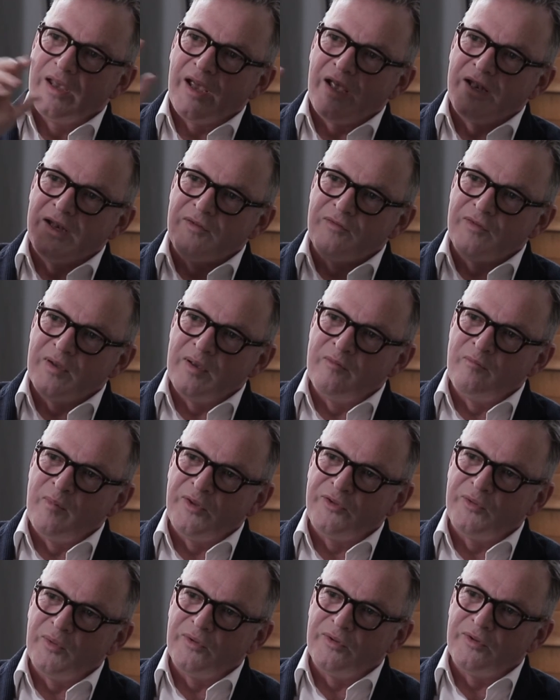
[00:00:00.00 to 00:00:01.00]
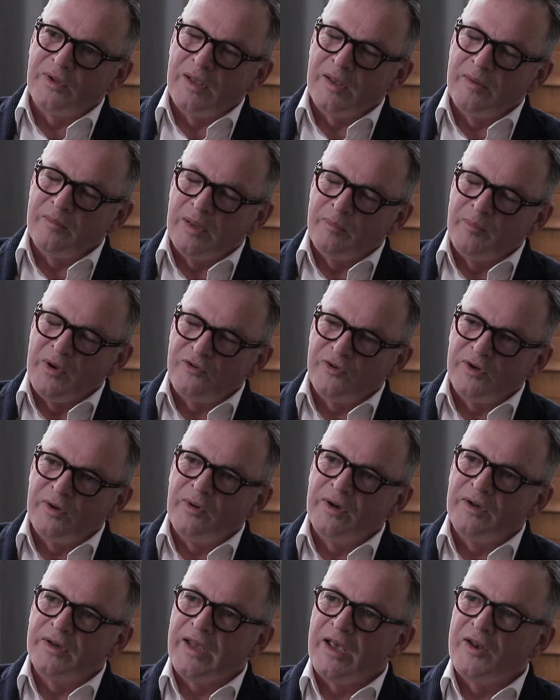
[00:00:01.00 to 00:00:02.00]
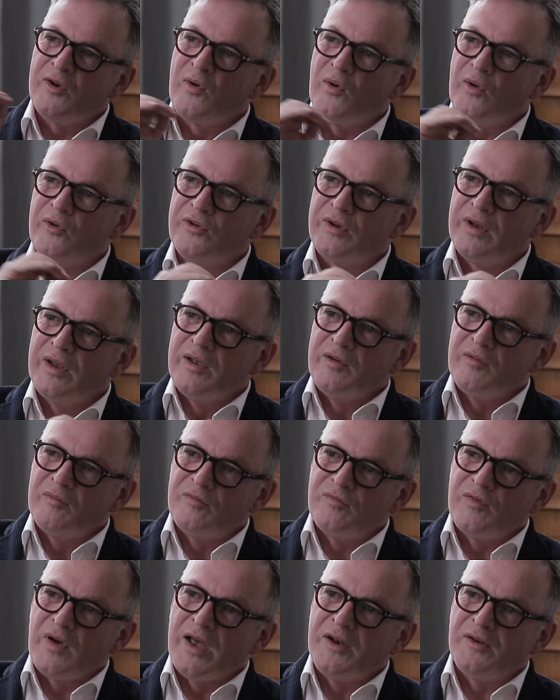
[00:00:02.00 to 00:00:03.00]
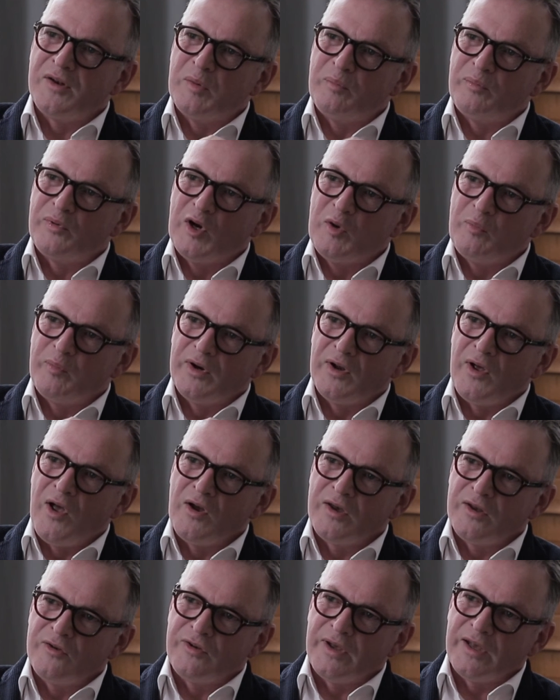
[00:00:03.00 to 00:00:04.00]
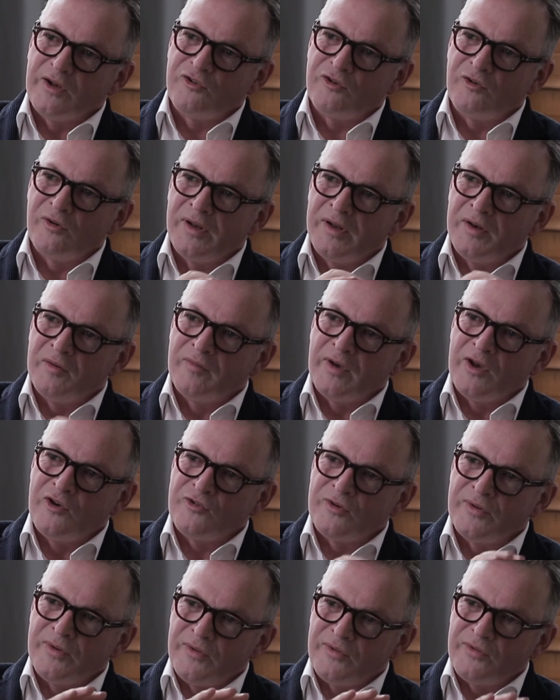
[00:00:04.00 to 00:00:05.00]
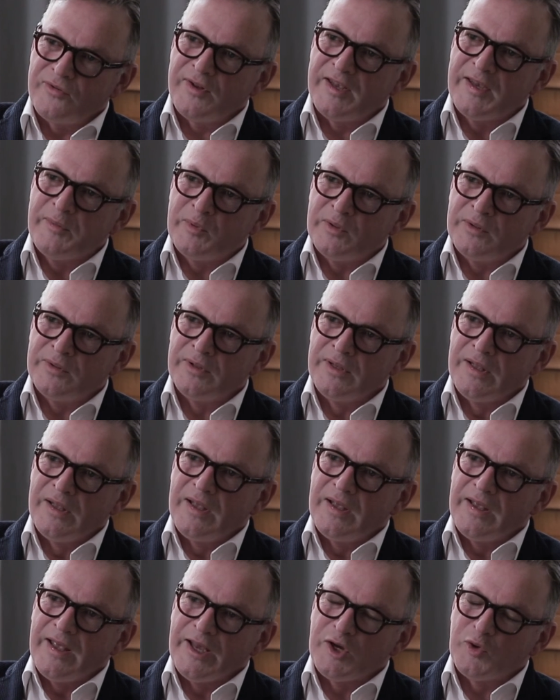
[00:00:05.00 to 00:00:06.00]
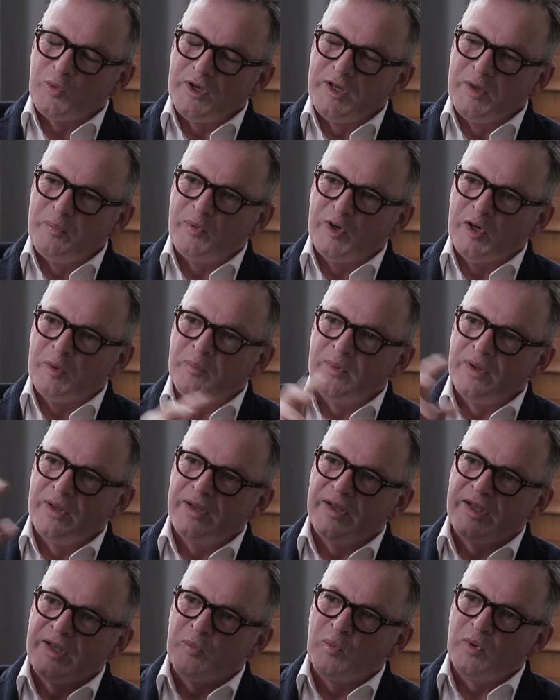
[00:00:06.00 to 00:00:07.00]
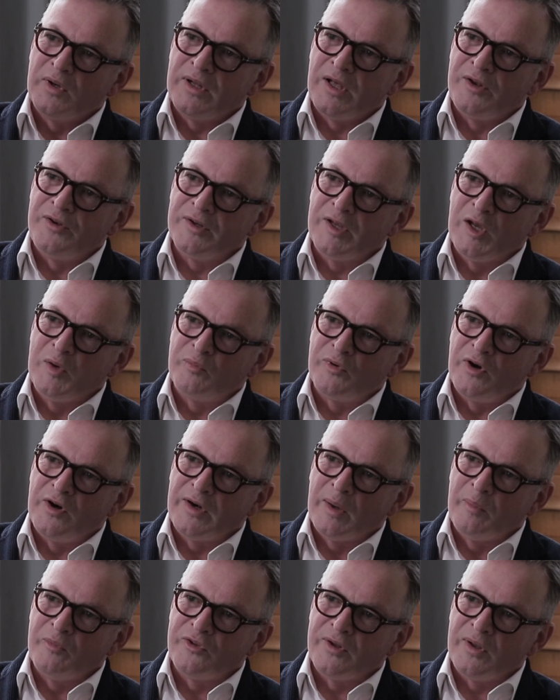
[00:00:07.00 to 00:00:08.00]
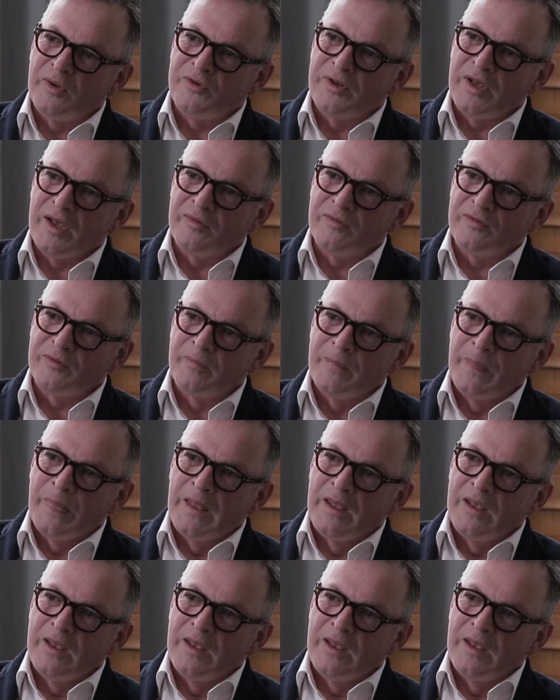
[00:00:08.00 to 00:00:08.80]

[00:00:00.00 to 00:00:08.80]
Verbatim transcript: And if a motor neuron cannot find an appropriate architecture and innervation and a stable equilibrium, it will undergo programmed cell death.